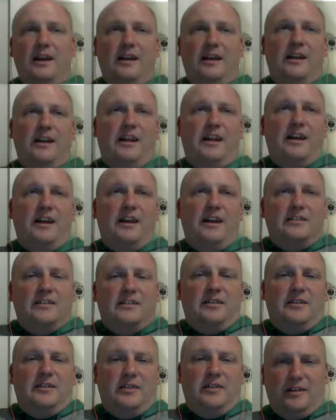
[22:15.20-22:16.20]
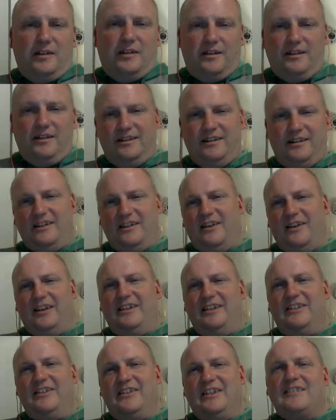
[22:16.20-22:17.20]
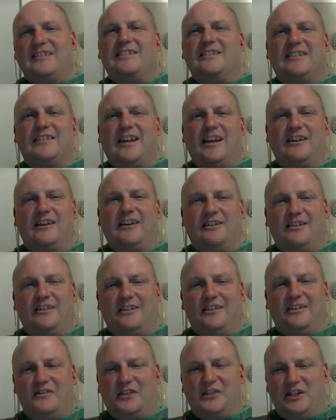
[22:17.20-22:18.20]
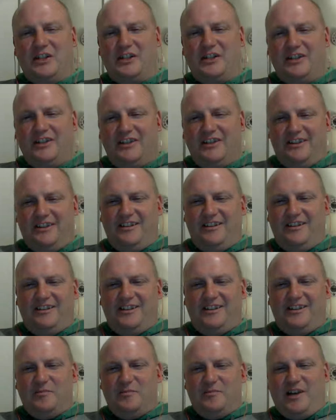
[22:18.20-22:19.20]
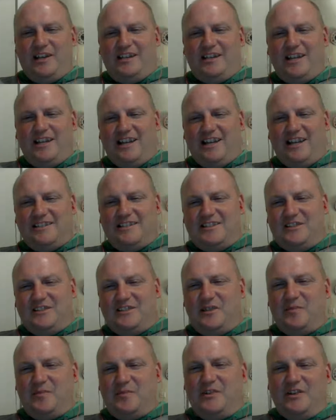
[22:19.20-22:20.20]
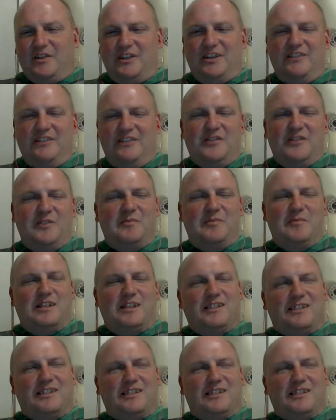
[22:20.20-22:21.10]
actually, I know that's the title of the podcast, is Flipped Learning Remixed.